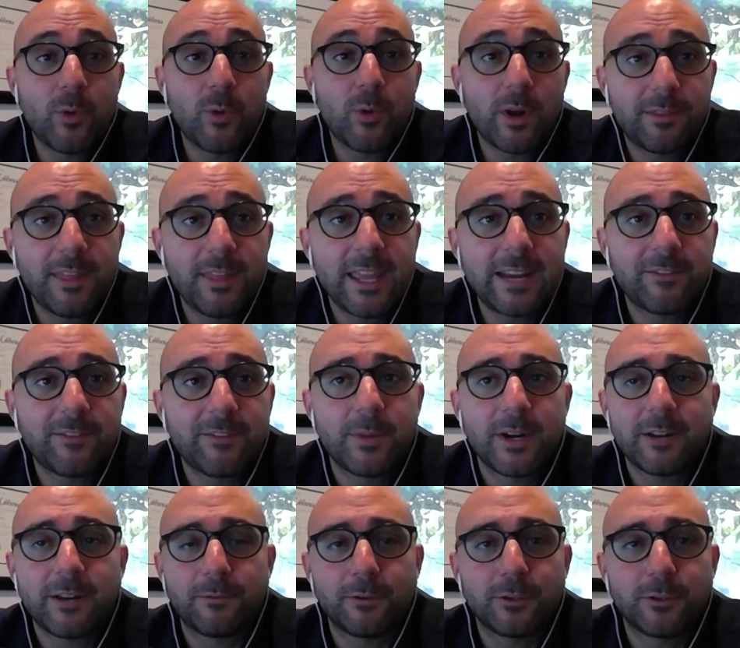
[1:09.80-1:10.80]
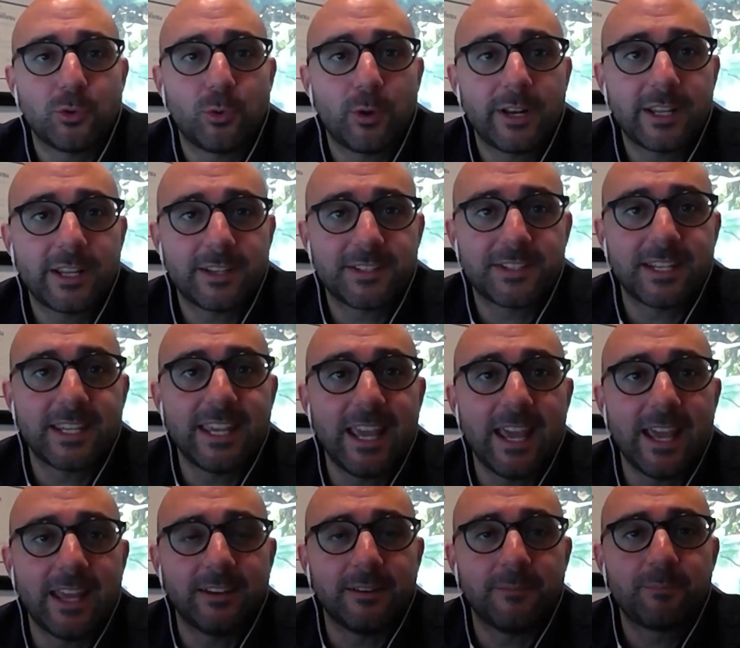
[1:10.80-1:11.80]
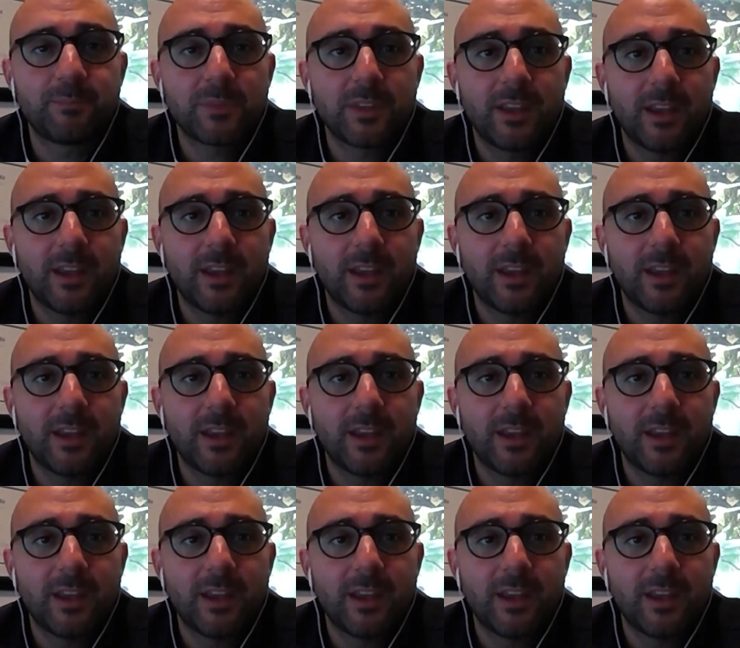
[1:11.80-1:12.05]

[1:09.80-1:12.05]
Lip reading: want to thank everybody for joining us again.